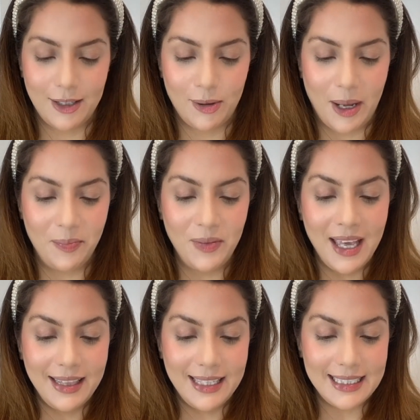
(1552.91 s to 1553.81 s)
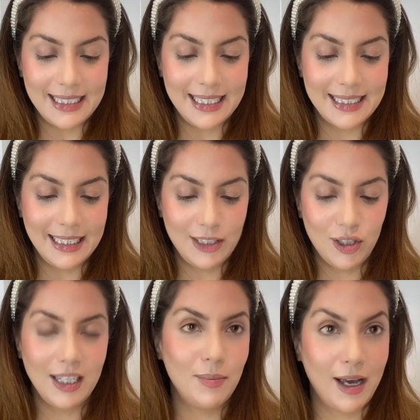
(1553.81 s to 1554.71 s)
Okay, this is
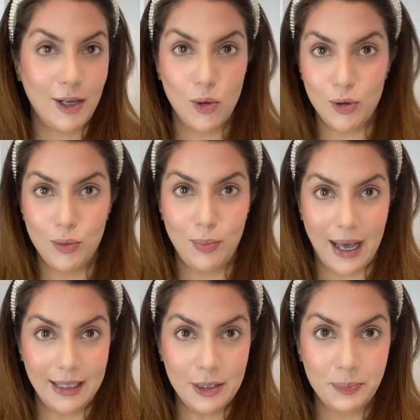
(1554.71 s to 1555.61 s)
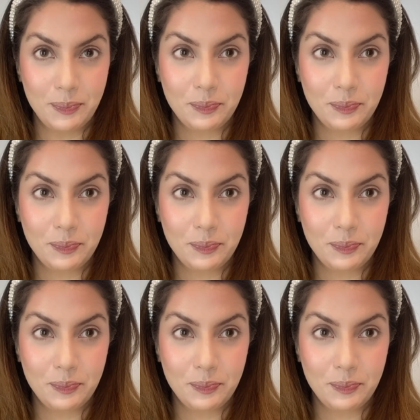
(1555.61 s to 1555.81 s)
literally my go-to palette